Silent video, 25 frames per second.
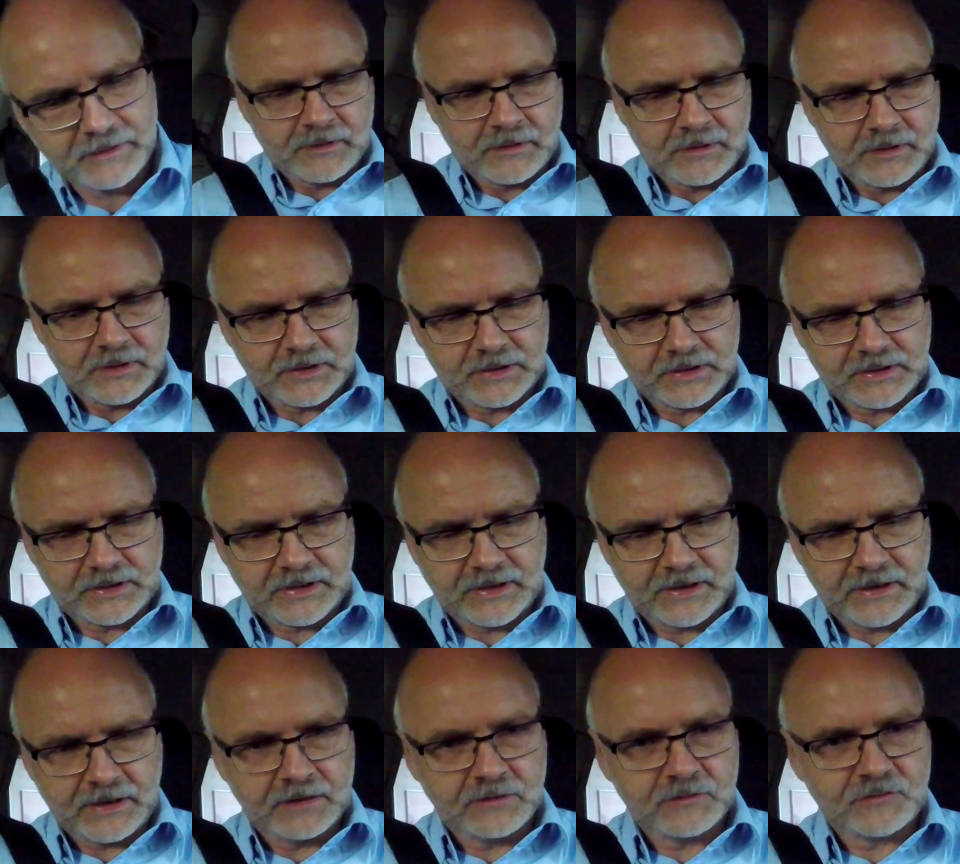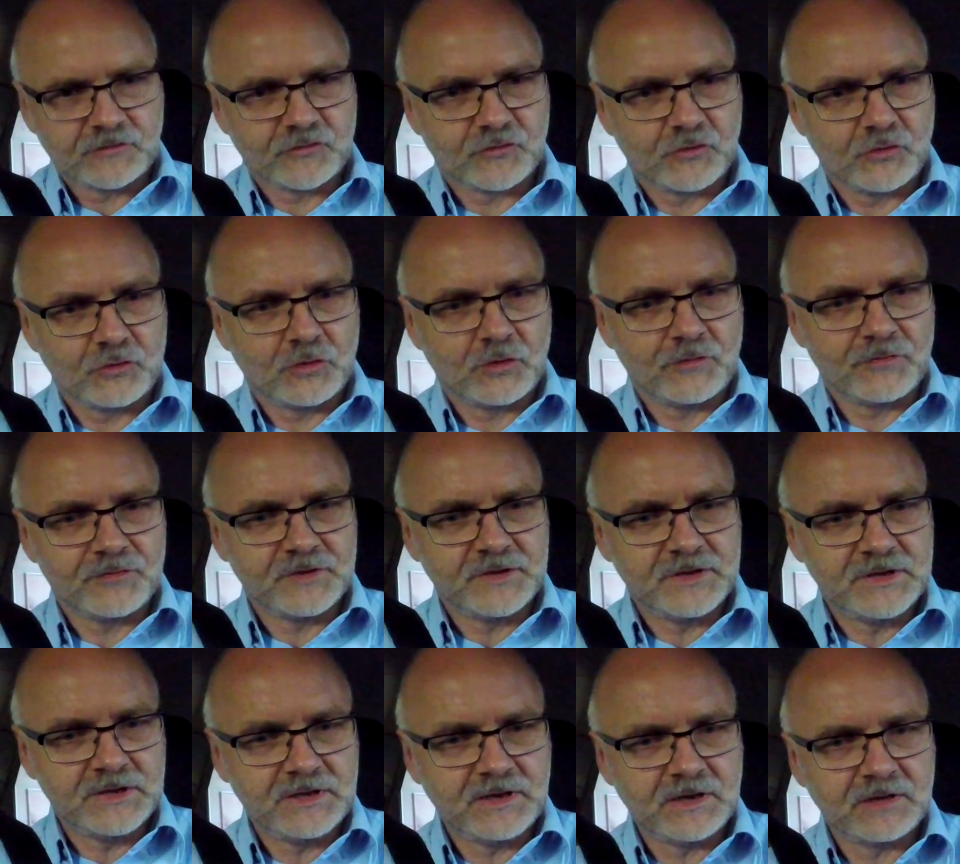I can't turn on the
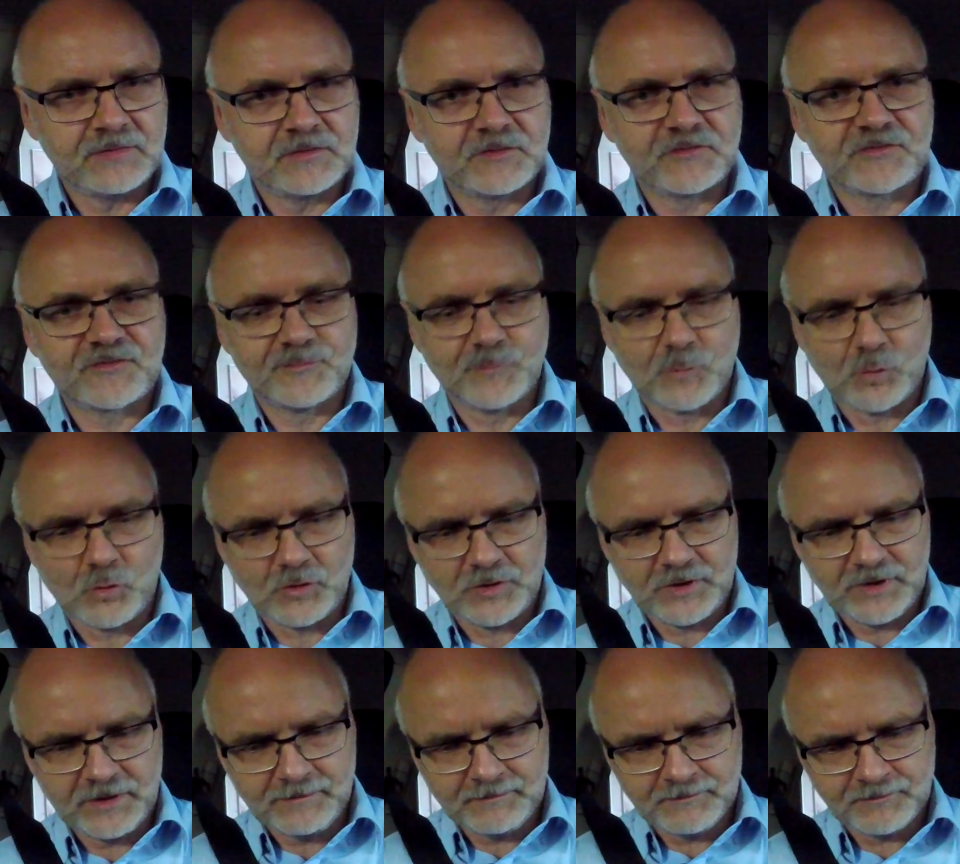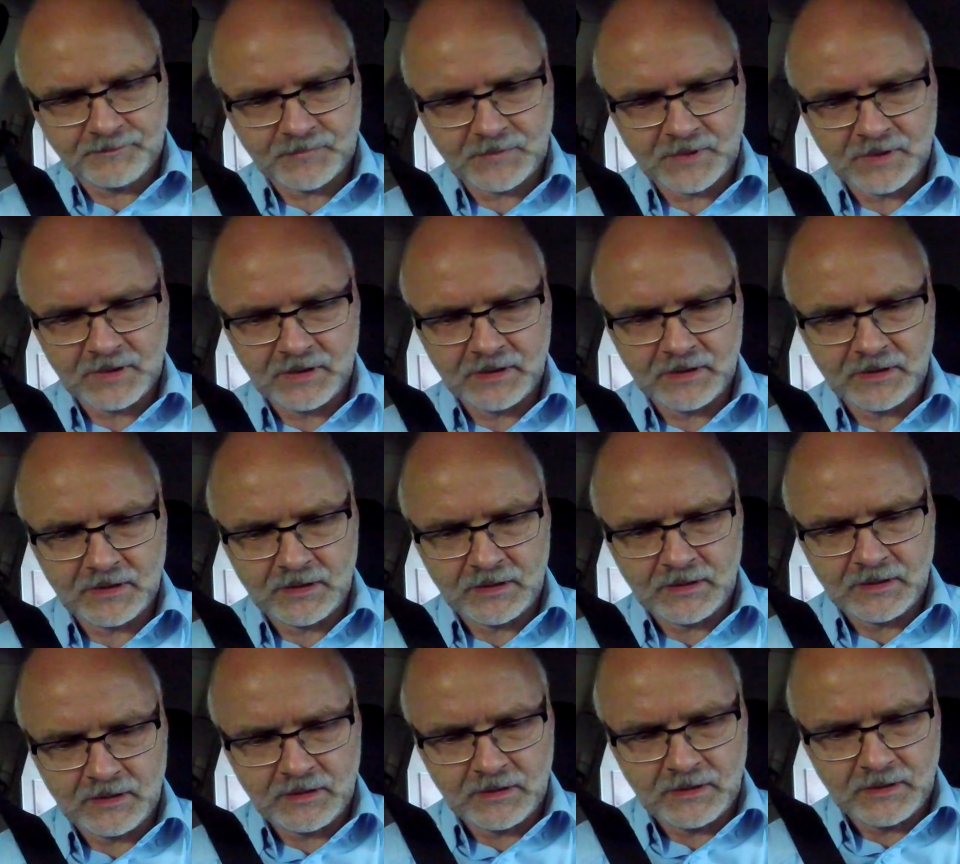heating this morning
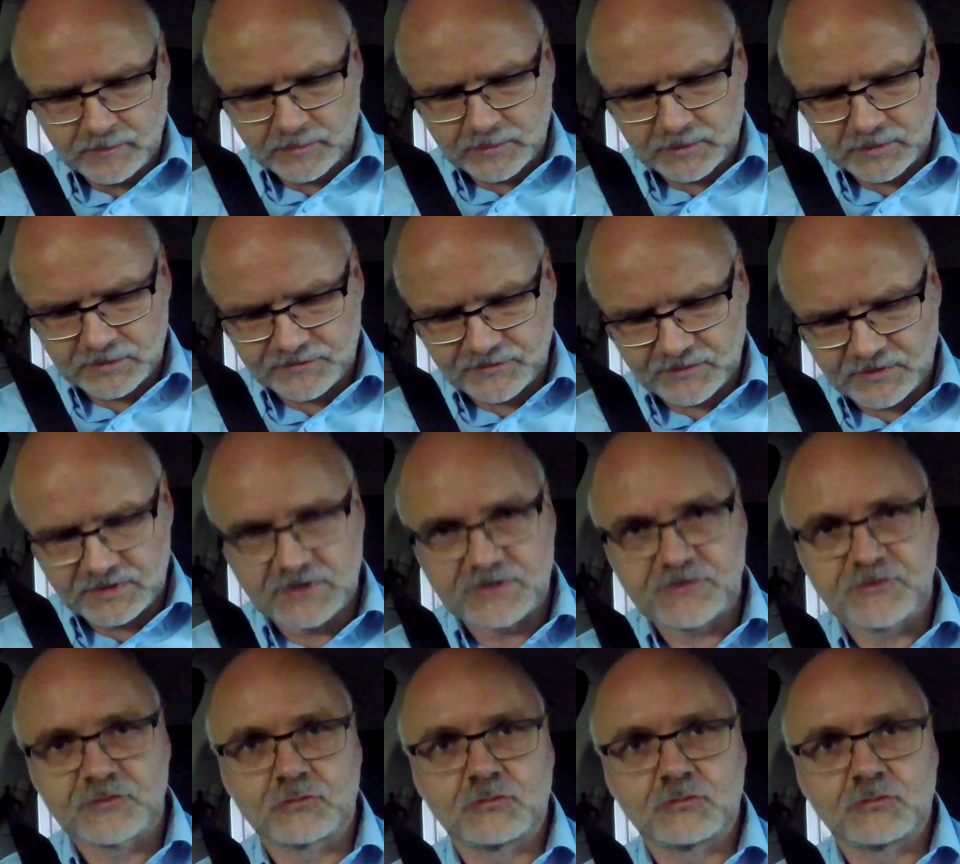because I need to